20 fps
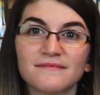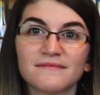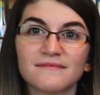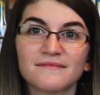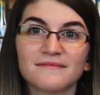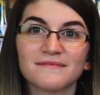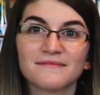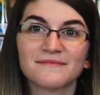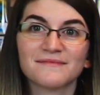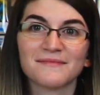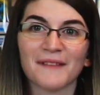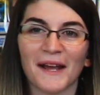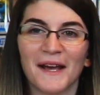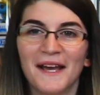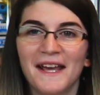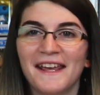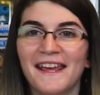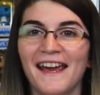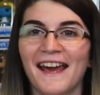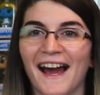
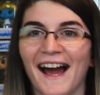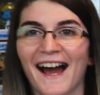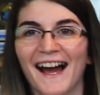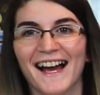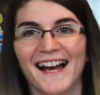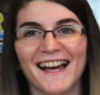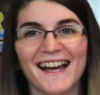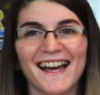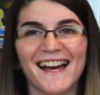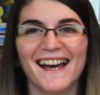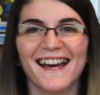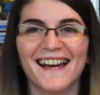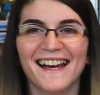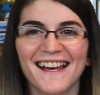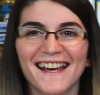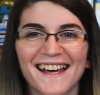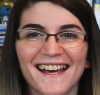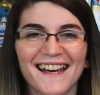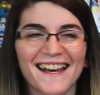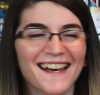
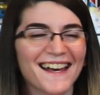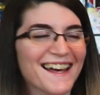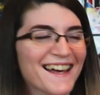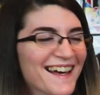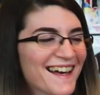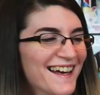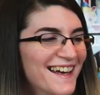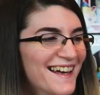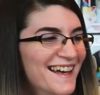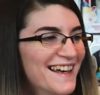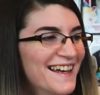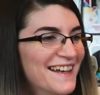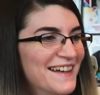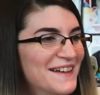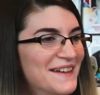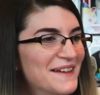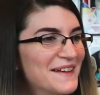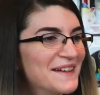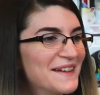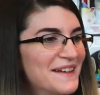
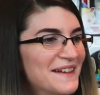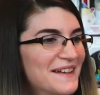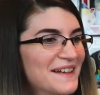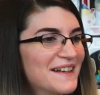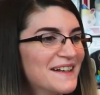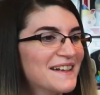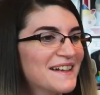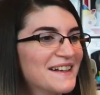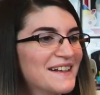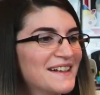The person shown says nothing.